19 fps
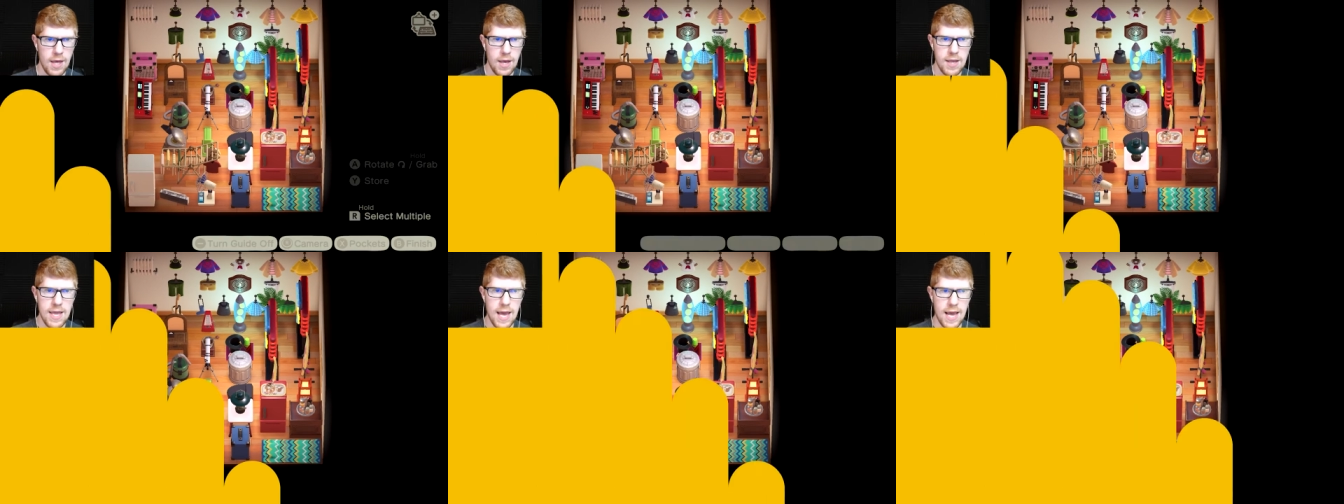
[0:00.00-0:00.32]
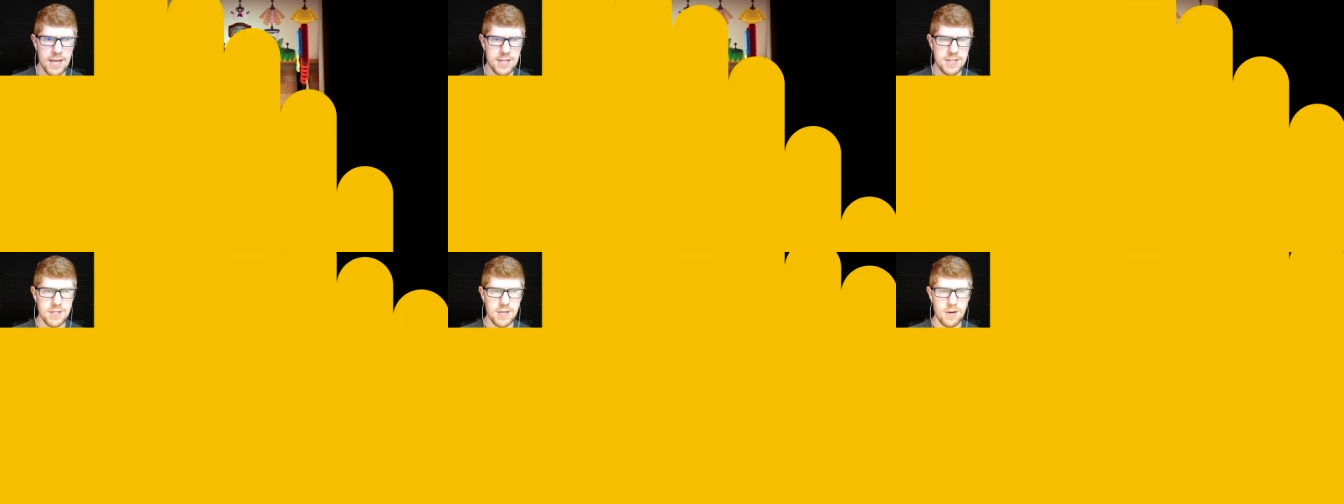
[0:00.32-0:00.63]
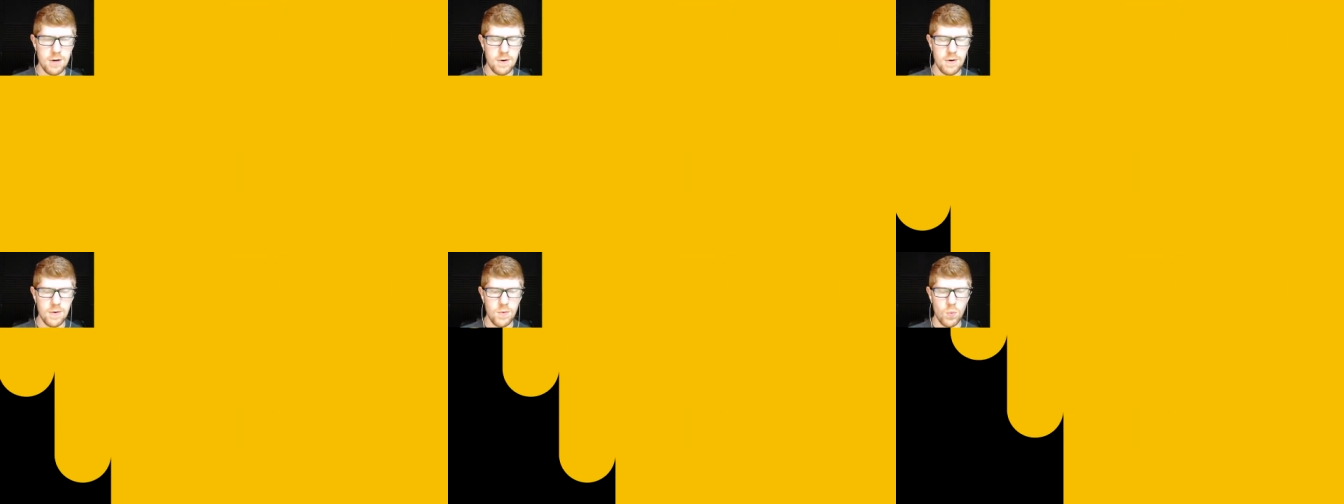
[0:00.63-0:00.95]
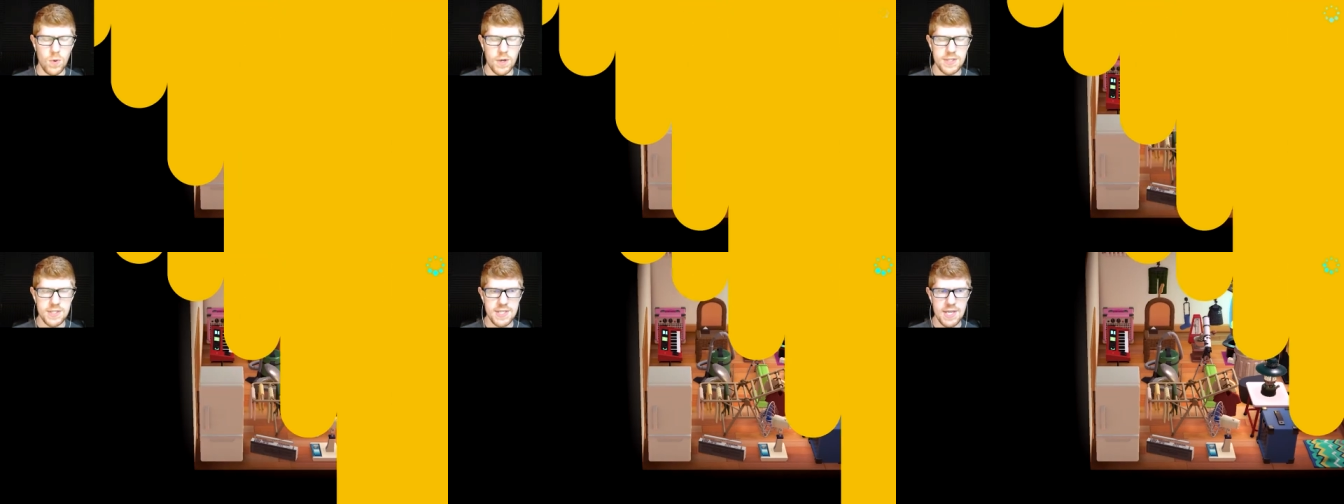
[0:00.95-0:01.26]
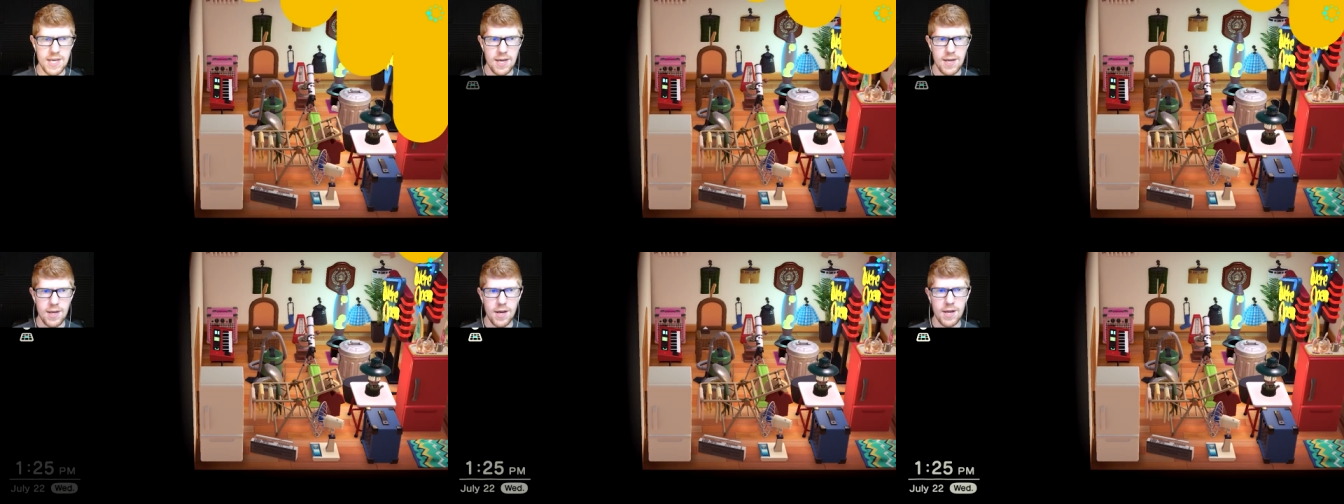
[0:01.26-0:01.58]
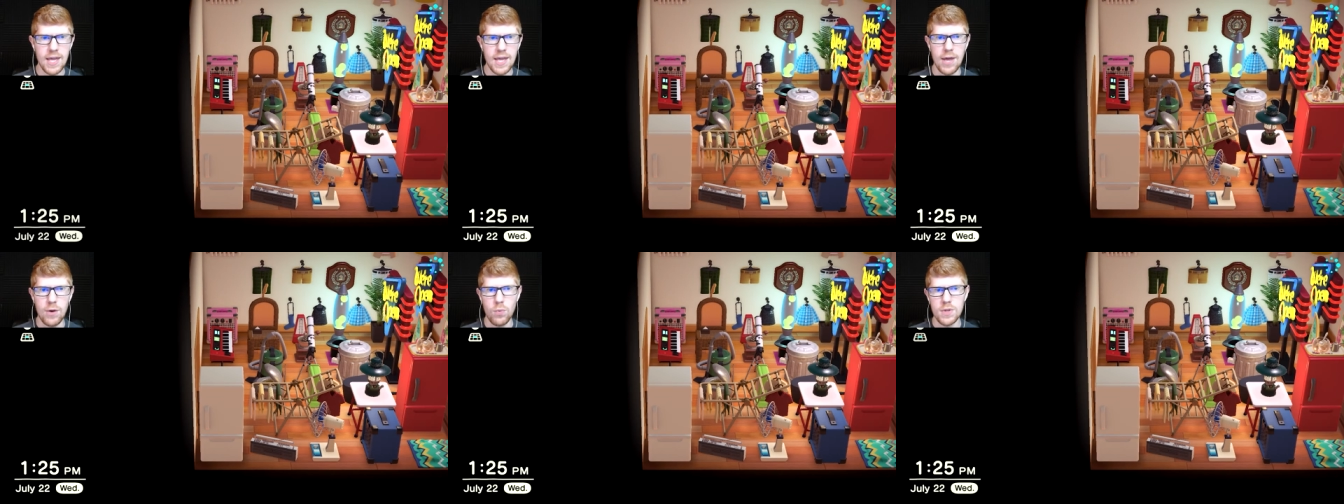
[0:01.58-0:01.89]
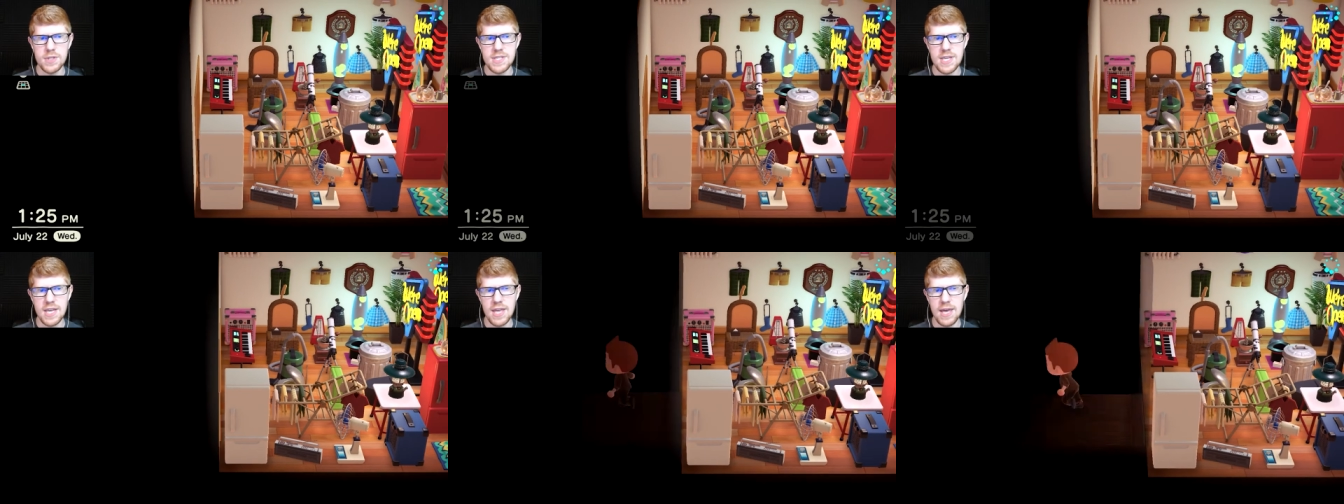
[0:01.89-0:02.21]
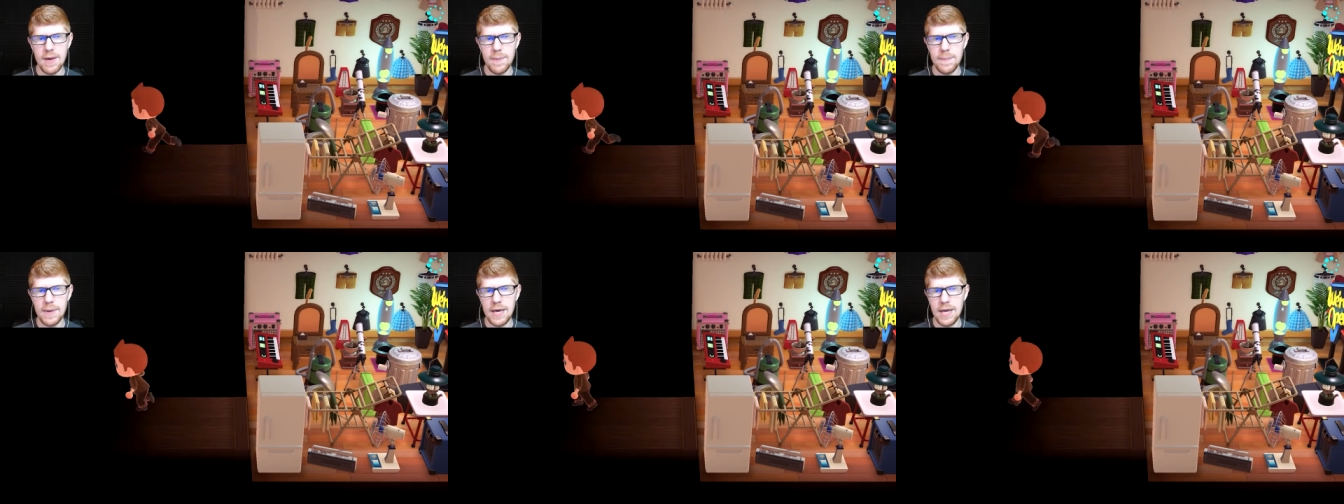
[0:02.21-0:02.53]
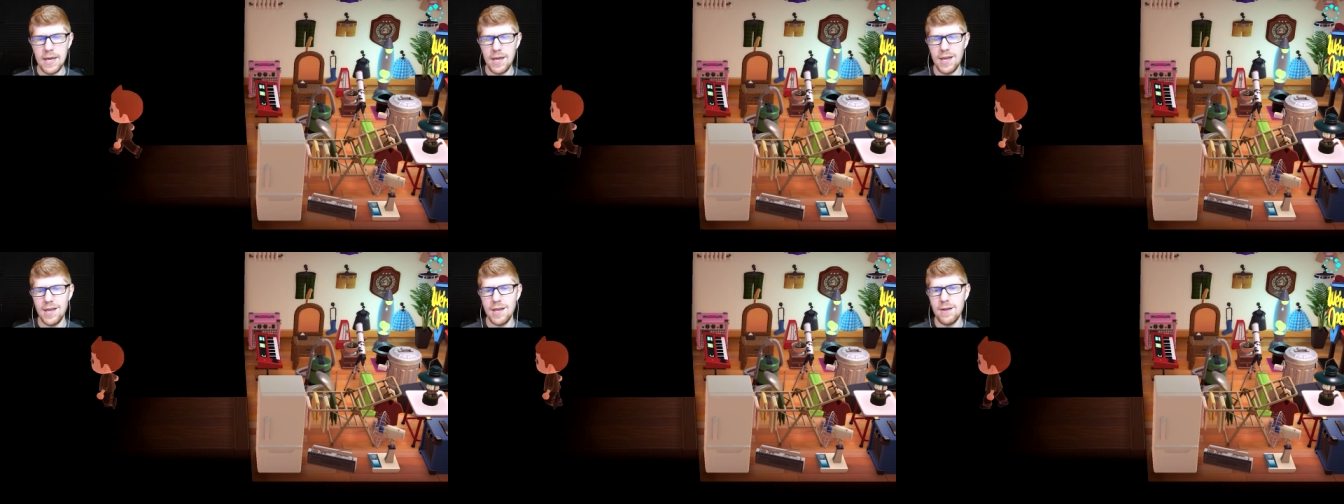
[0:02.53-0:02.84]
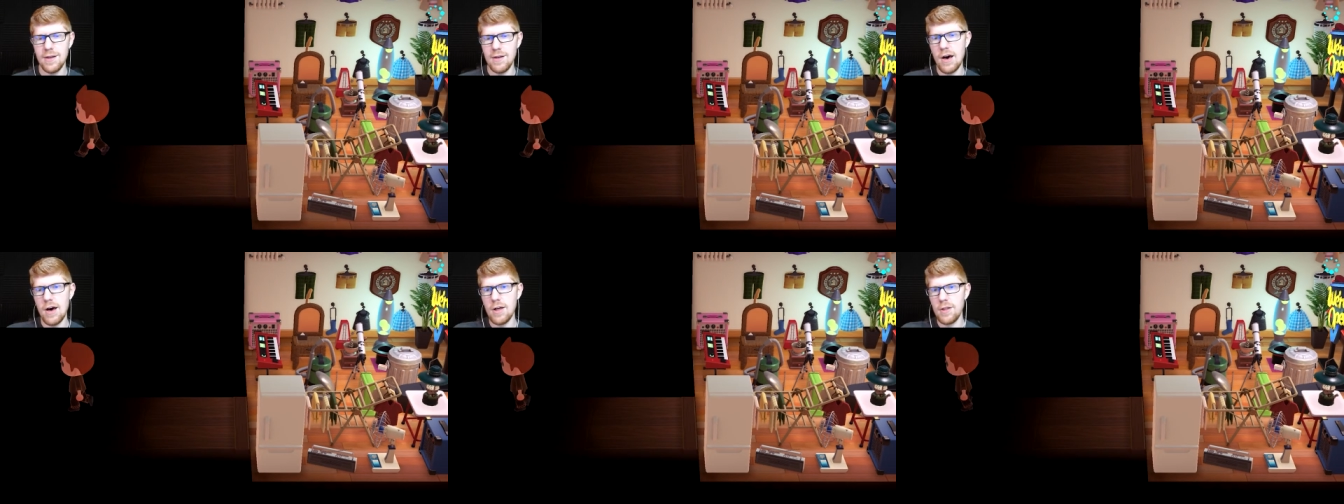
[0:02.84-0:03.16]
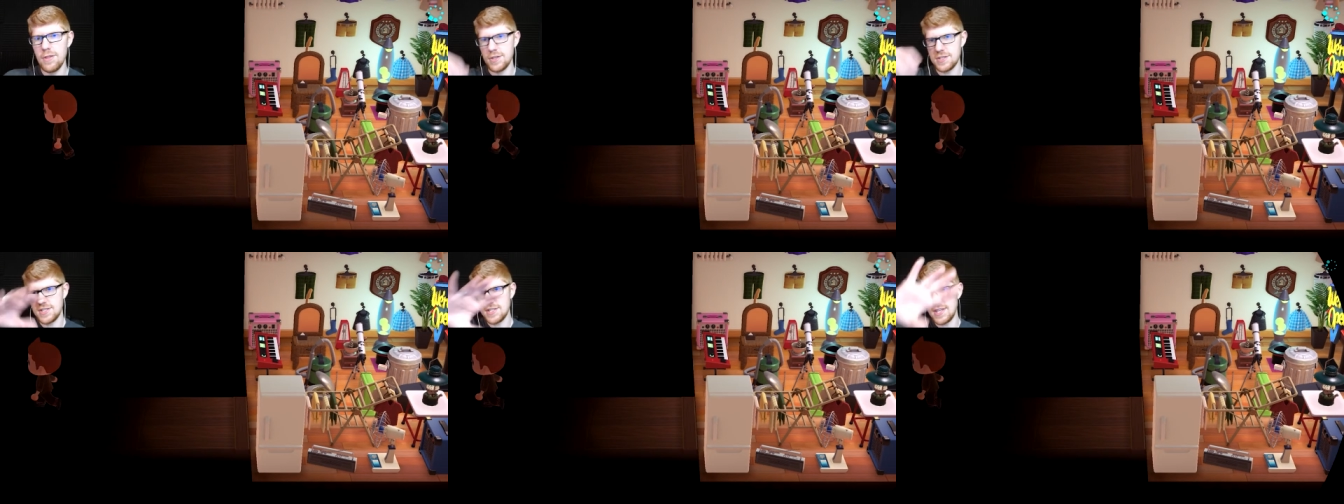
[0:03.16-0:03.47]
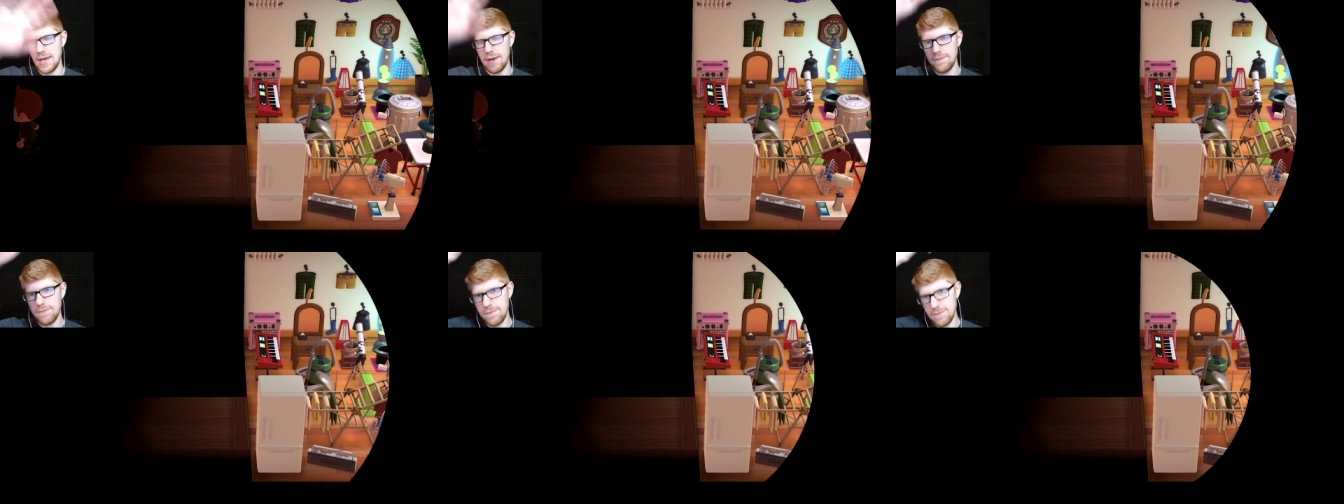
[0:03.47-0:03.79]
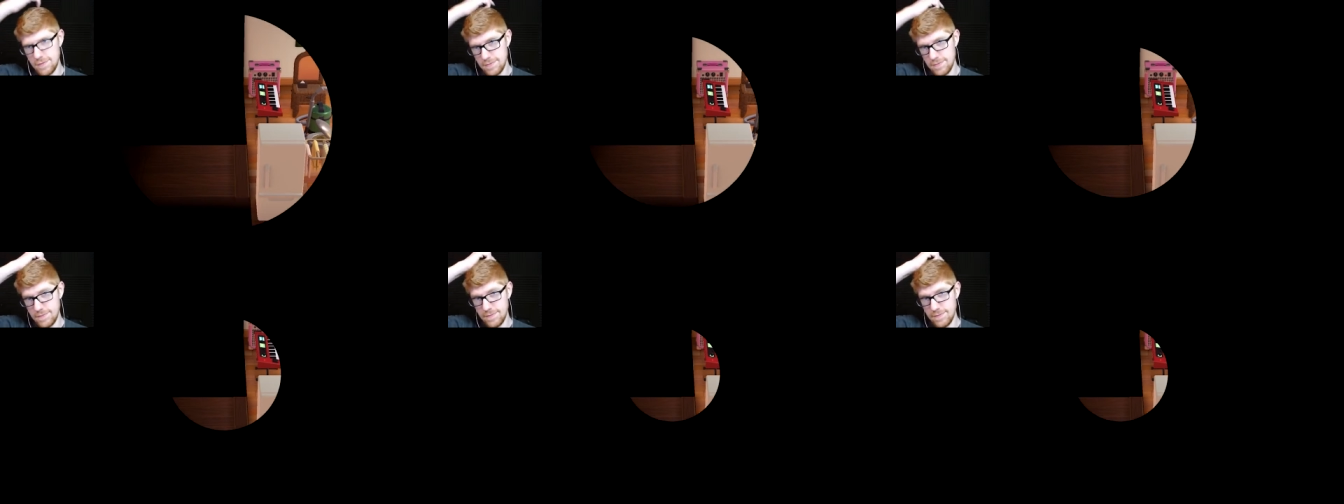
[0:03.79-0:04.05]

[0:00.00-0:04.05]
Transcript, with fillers: Yeah, so once I again, once I get my all the stuff,